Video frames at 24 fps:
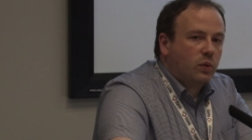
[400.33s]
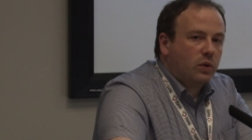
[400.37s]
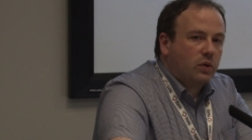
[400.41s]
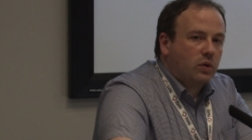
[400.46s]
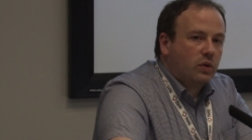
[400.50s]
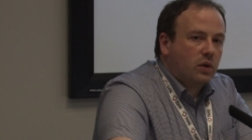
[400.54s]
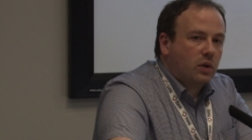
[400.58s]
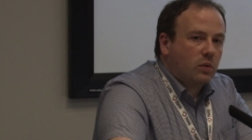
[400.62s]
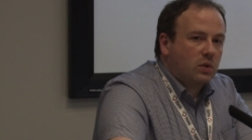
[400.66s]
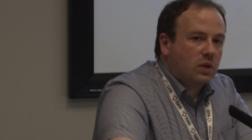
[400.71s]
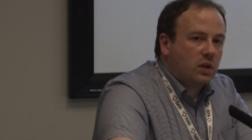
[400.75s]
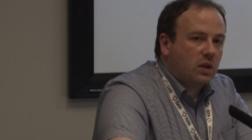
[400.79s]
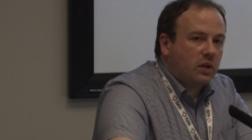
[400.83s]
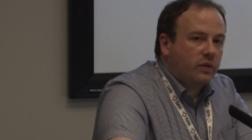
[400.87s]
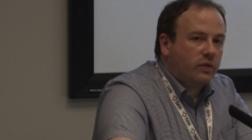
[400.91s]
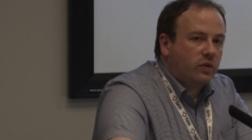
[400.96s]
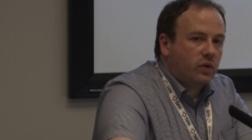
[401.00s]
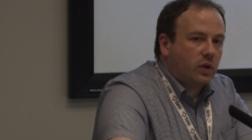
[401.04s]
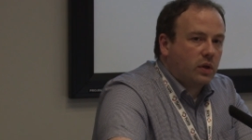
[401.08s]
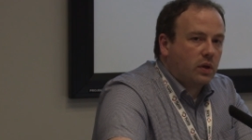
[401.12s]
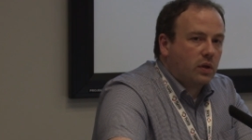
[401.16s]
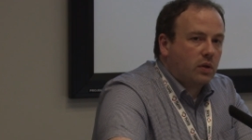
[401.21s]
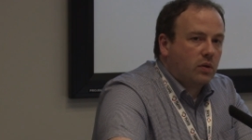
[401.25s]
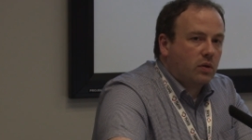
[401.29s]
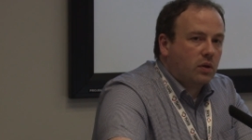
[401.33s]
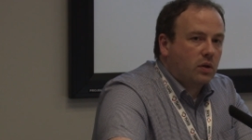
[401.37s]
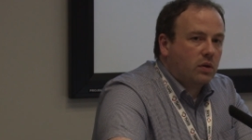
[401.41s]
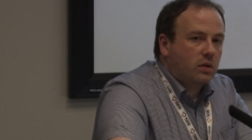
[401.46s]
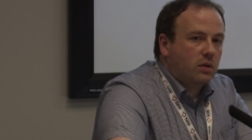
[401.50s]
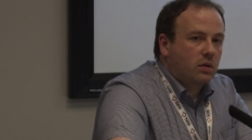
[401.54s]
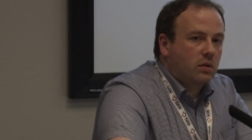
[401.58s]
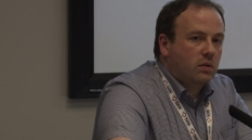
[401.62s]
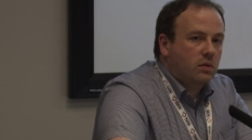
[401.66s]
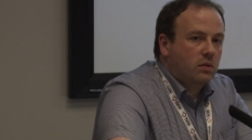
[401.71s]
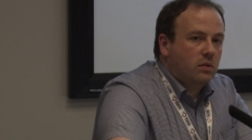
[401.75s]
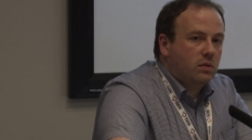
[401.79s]
whether that was life-threatening or not,
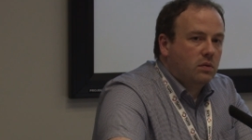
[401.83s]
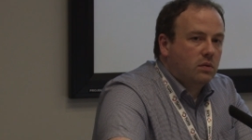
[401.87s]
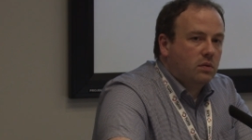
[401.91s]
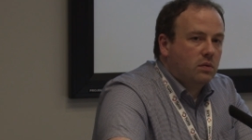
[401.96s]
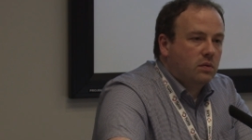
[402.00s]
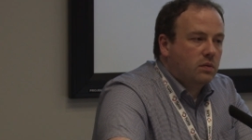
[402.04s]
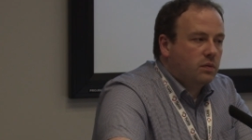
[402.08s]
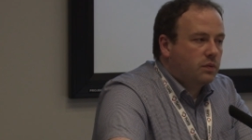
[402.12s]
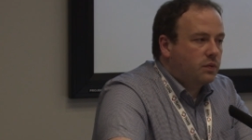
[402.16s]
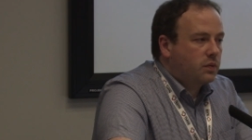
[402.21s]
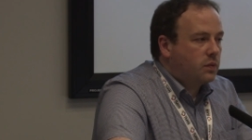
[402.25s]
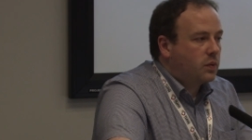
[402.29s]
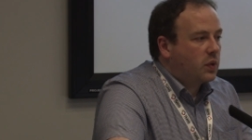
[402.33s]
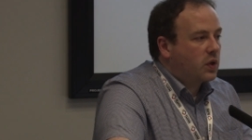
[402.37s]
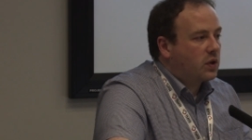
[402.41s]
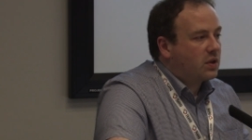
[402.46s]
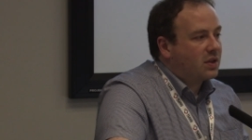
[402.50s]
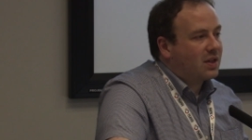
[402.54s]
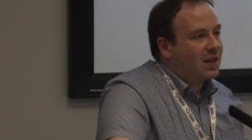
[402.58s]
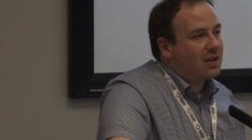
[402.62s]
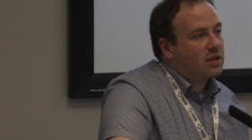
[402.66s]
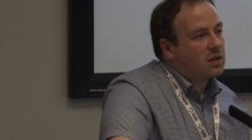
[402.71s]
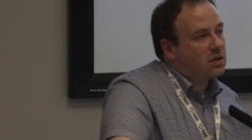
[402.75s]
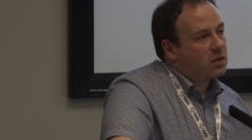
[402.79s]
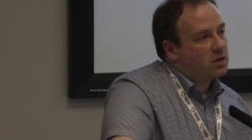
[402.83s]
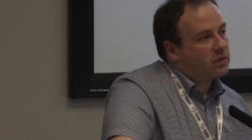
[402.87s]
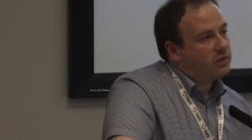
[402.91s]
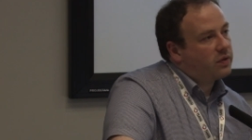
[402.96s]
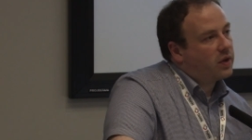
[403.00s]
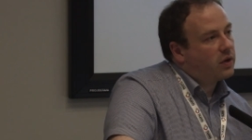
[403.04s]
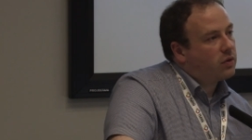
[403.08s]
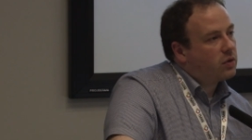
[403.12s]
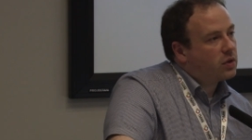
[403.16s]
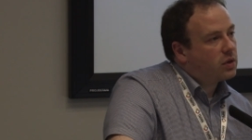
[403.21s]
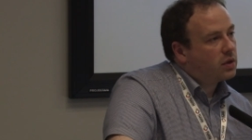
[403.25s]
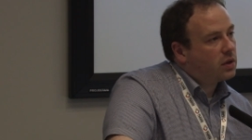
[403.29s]
because that's a
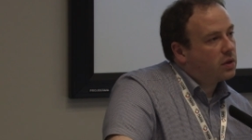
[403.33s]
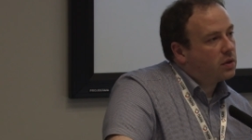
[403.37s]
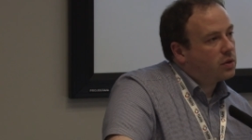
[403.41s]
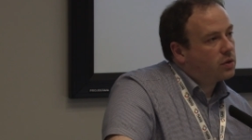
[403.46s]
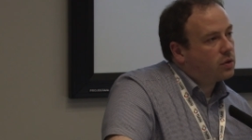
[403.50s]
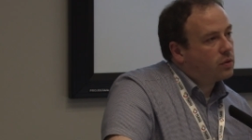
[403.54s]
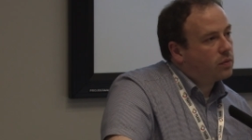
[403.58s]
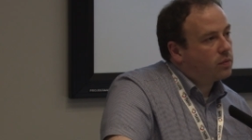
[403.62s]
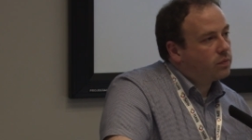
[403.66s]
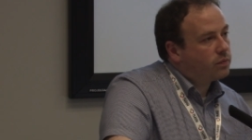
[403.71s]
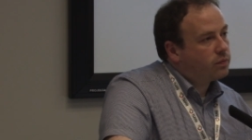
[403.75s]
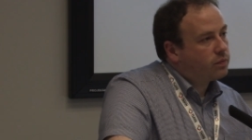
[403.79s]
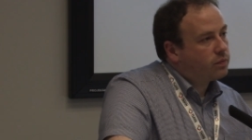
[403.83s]
severity issue.